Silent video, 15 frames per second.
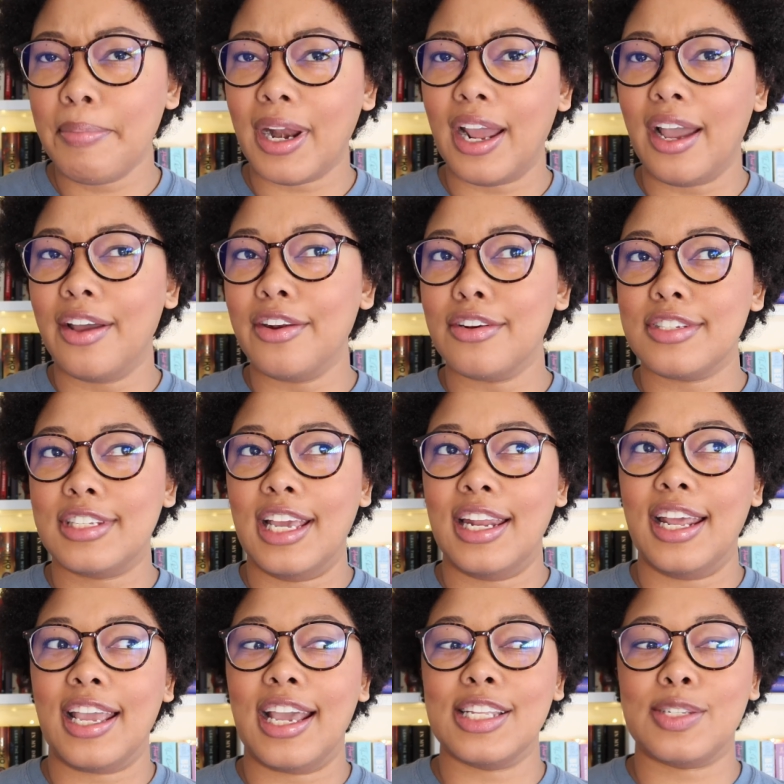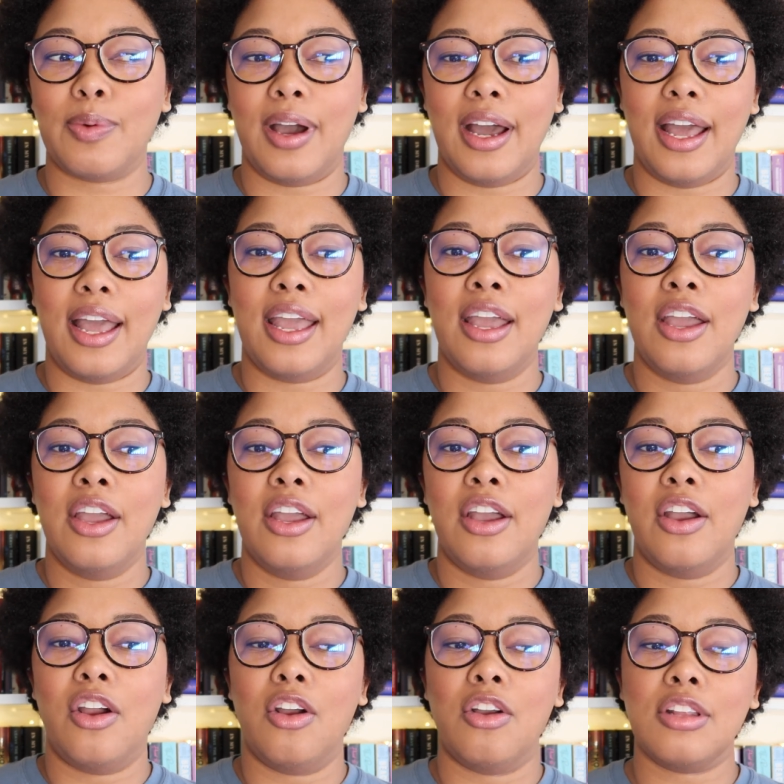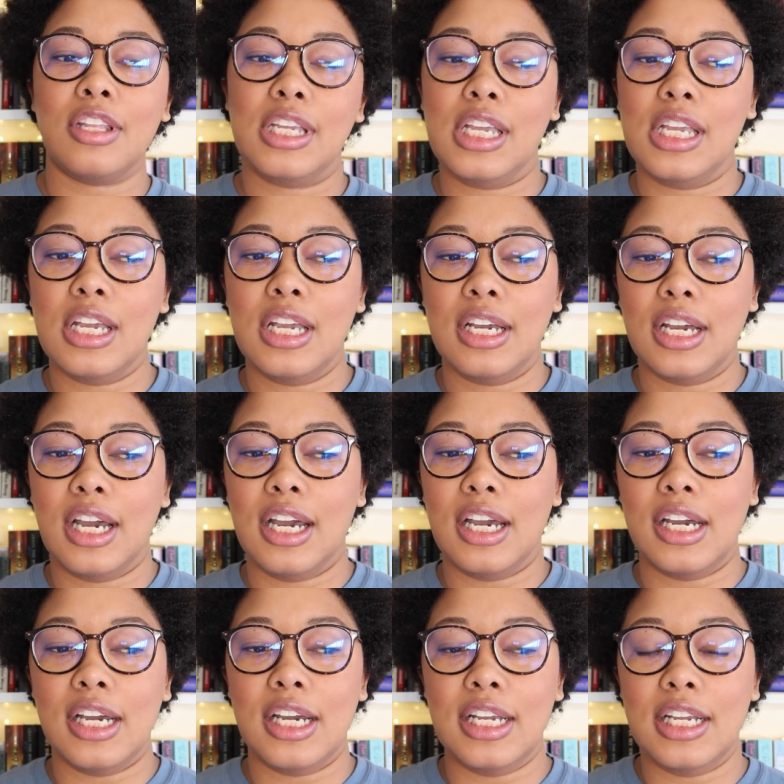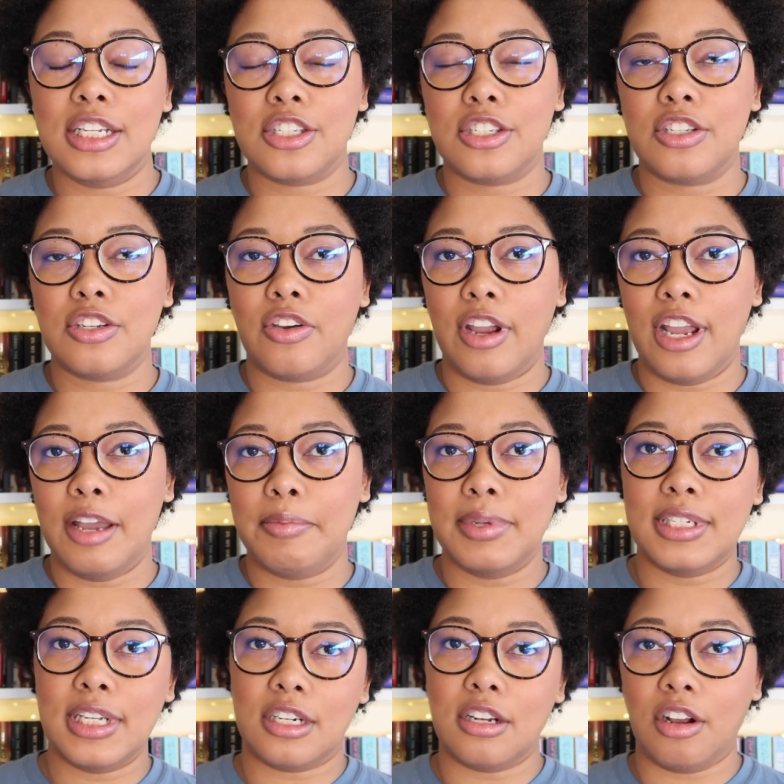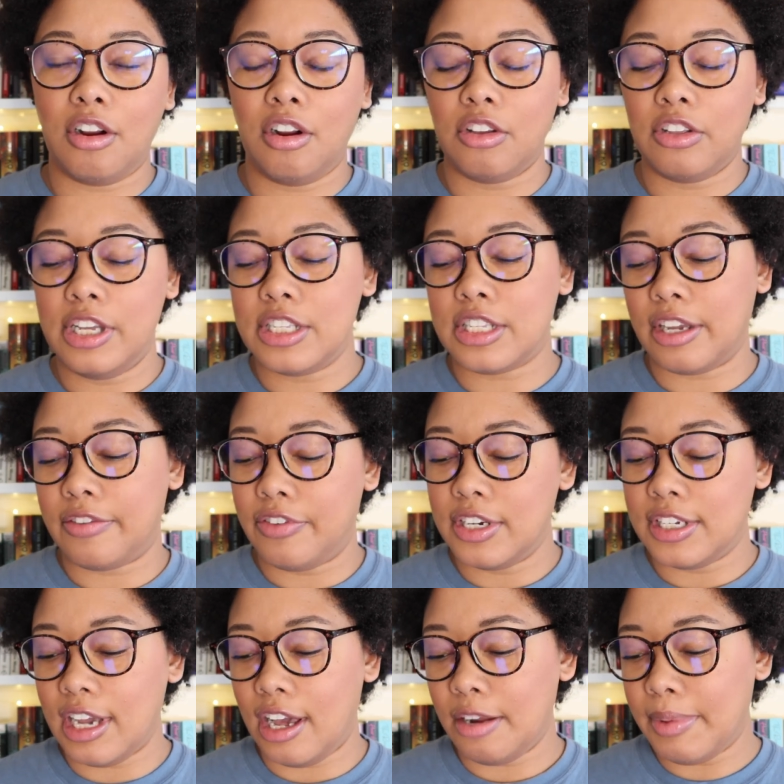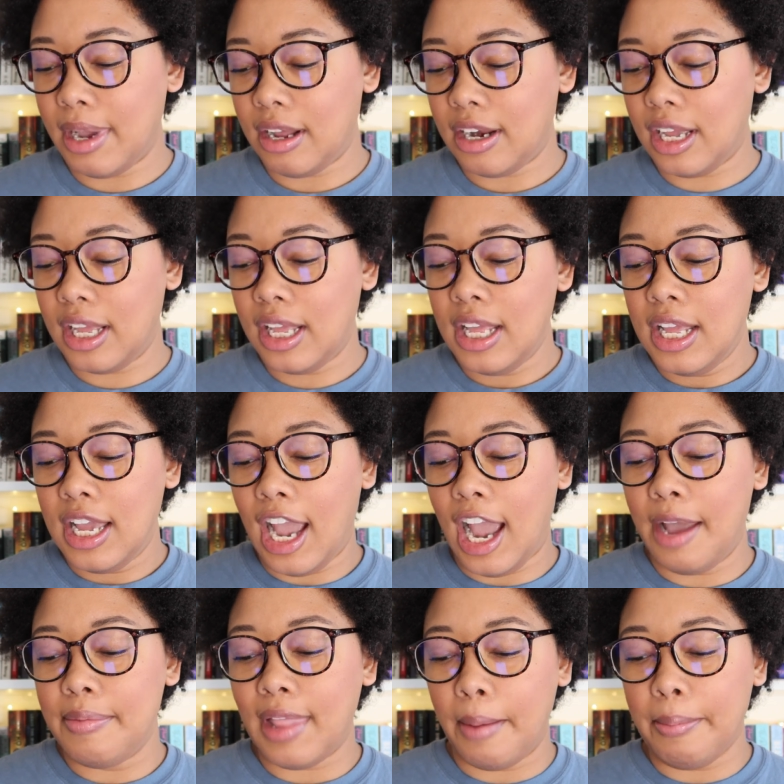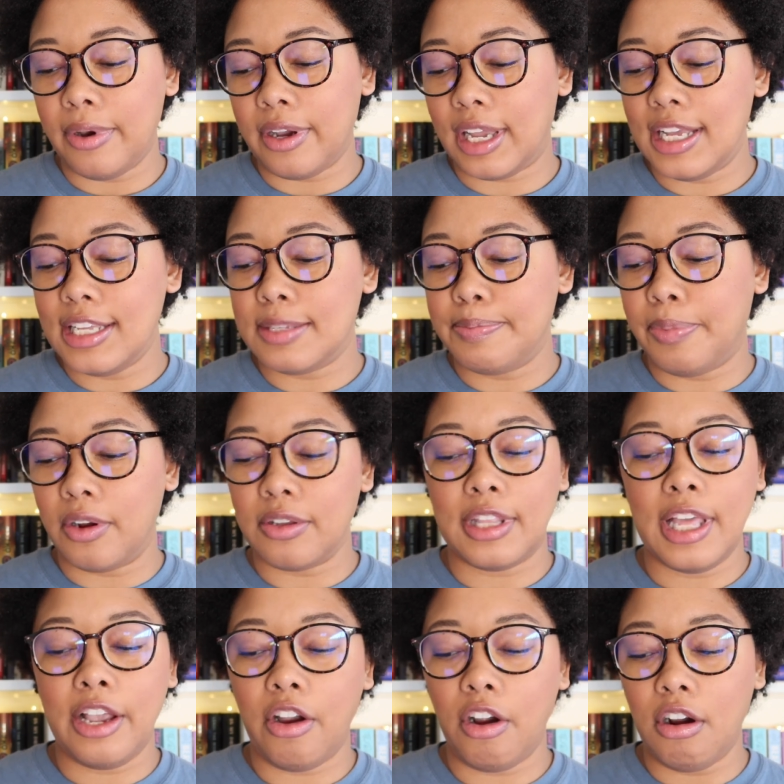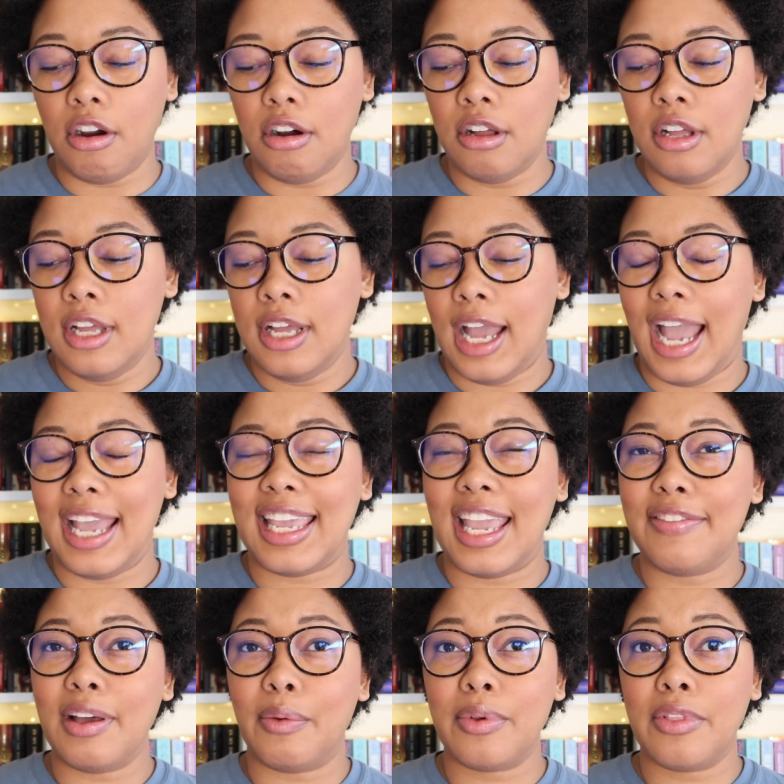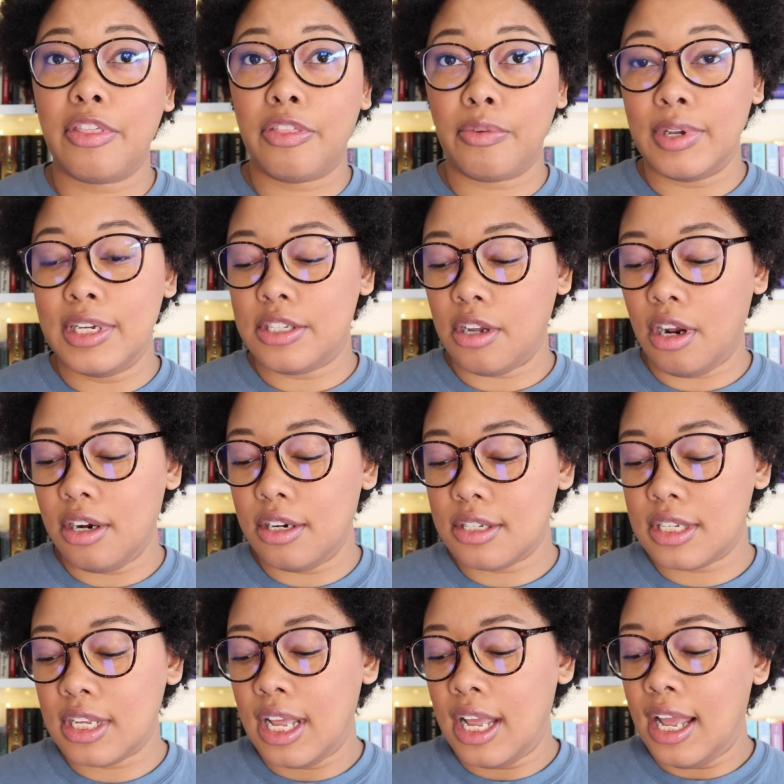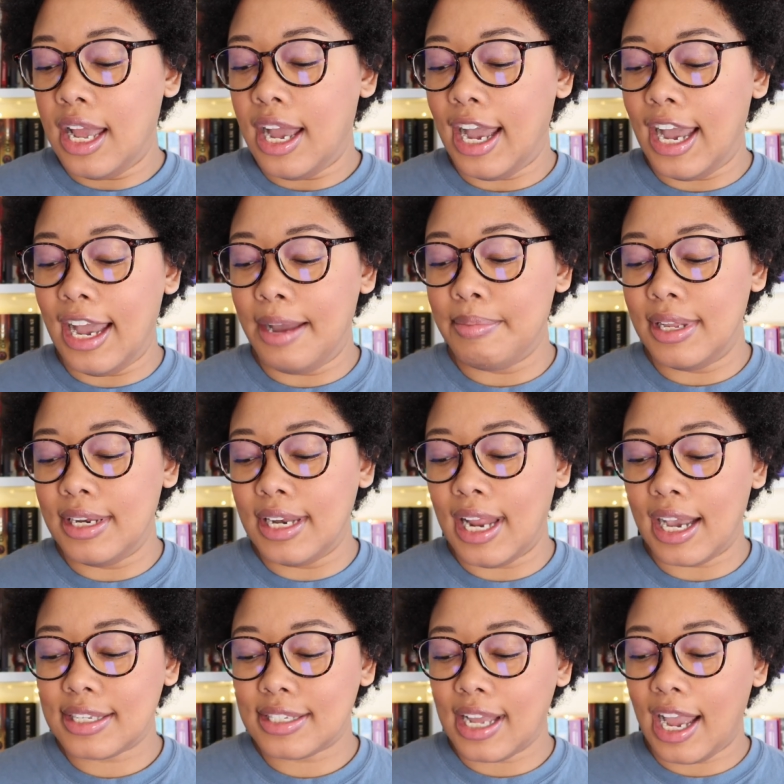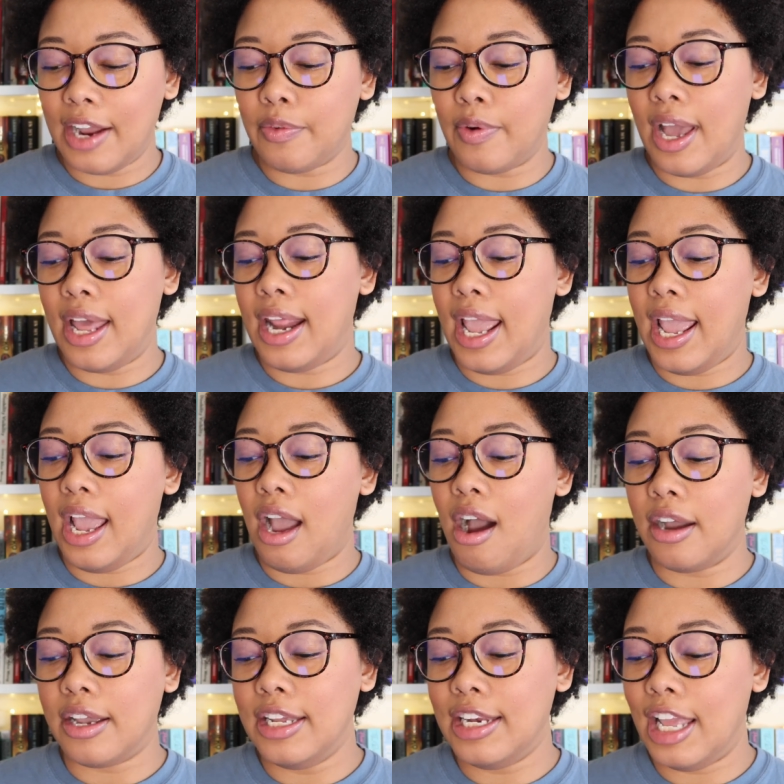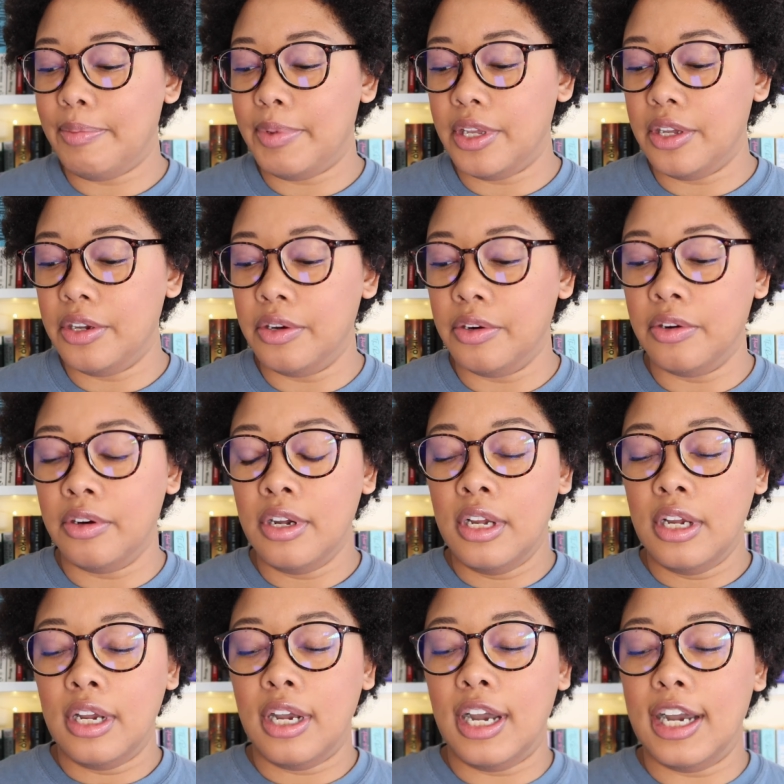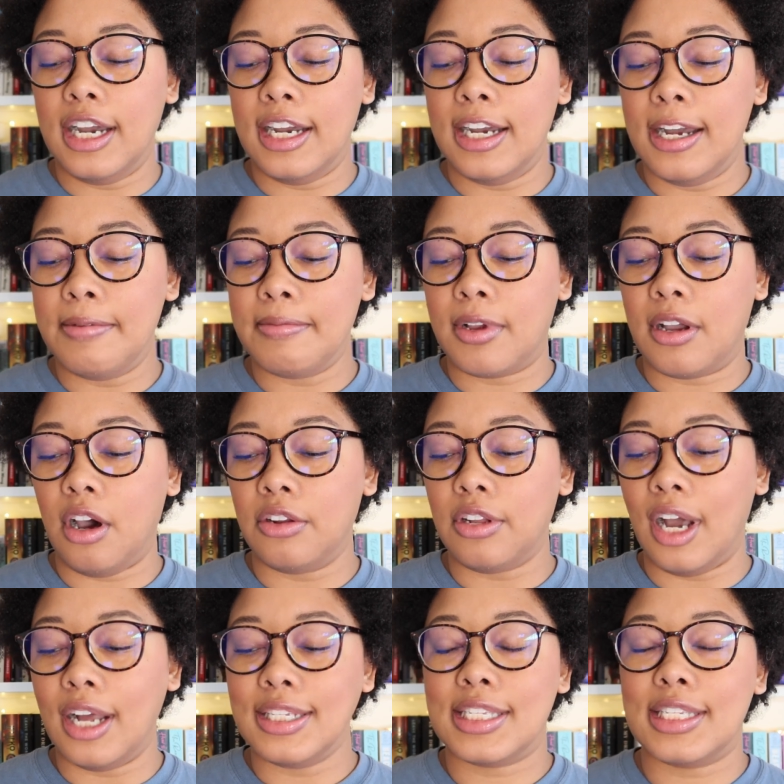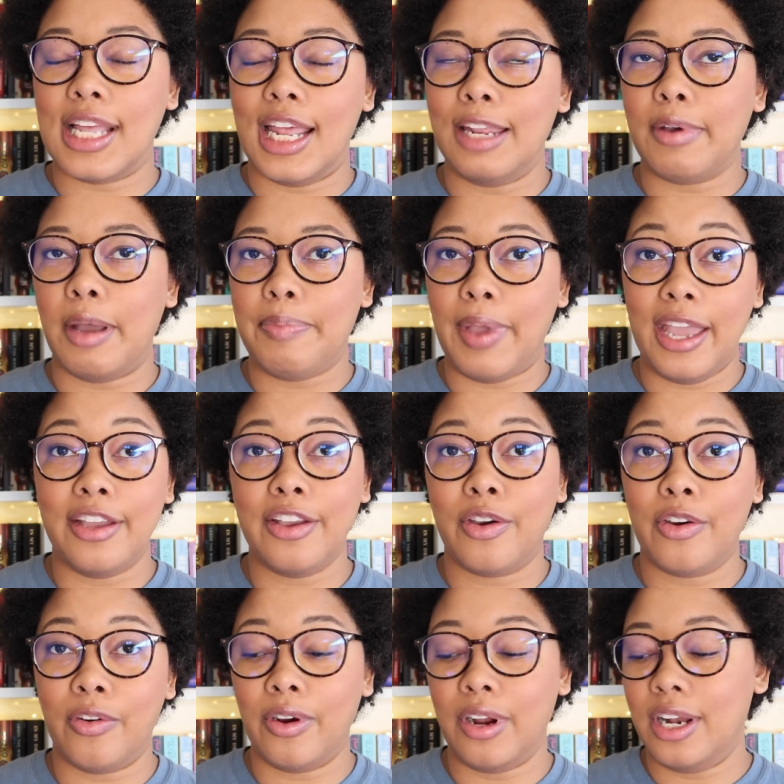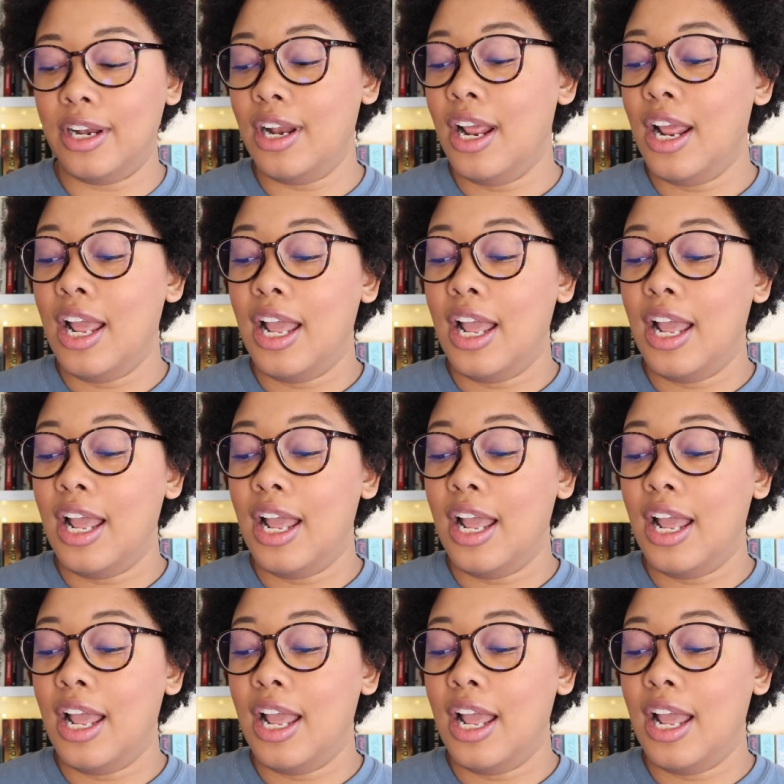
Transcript: I understand, I guess, why early Instagram and TikTok girlies like freaked out about it. That book is Birthday Girl. I gave that one 3 stars. Next, I read a hockey debut called Unsteady by Peyton, Corinne.